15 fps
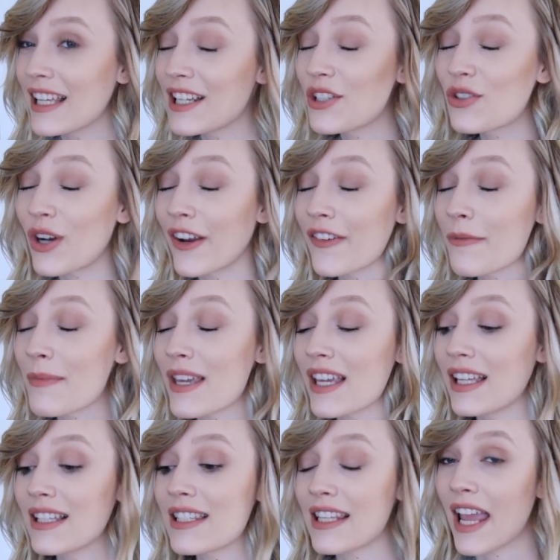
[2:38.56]
it is driving me
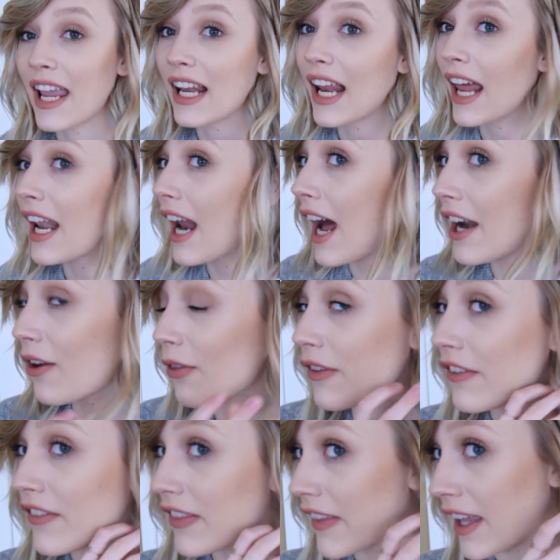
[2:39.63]
insane. And I don't
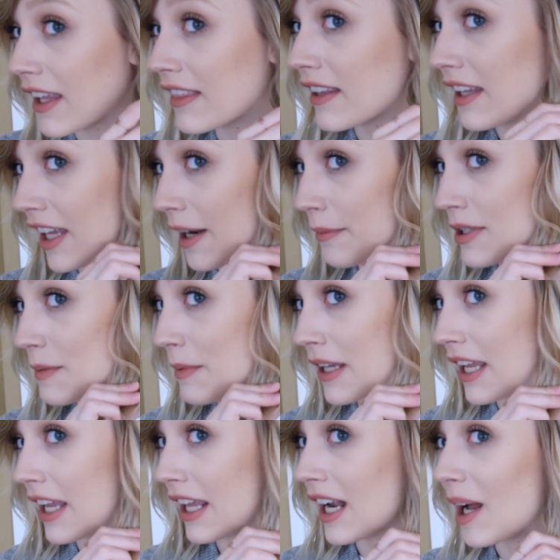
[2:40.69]
even think the camera's
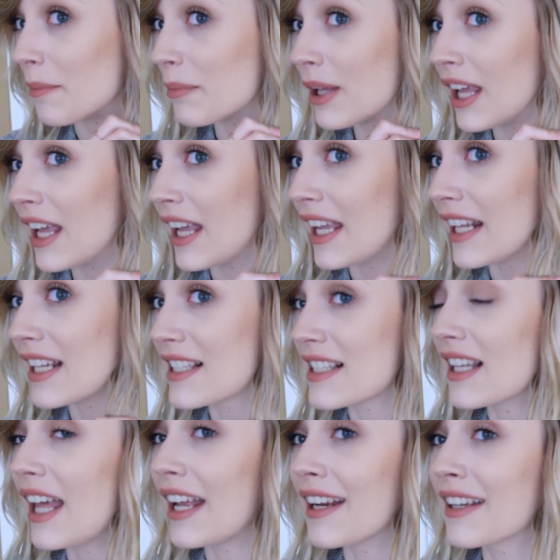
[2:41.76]
picking it up. It is
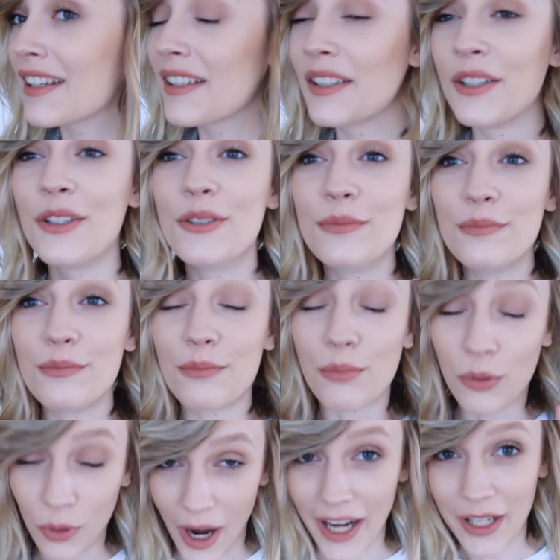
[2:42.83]
like
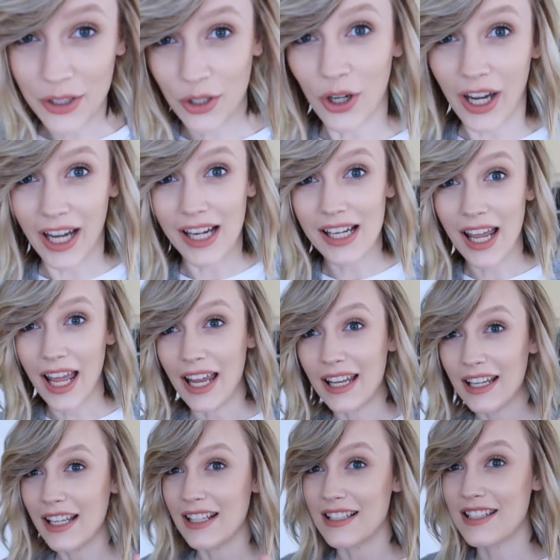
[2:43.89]
bright green
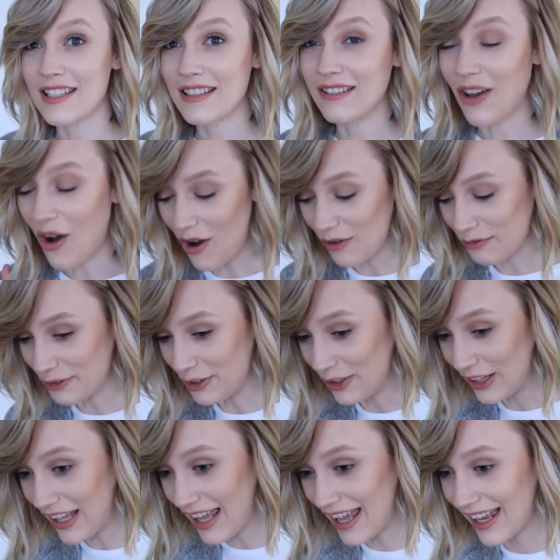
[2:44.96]
and it's
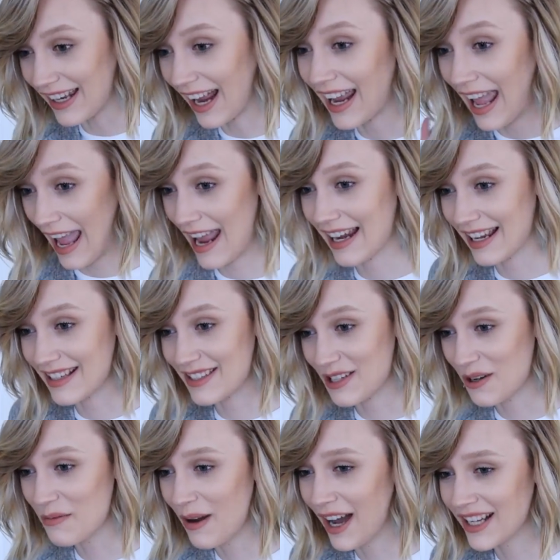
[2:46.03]
awful and I hate it
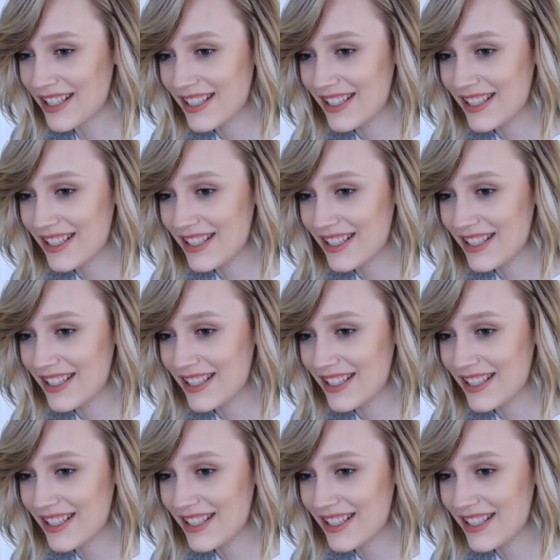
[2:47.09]
so much.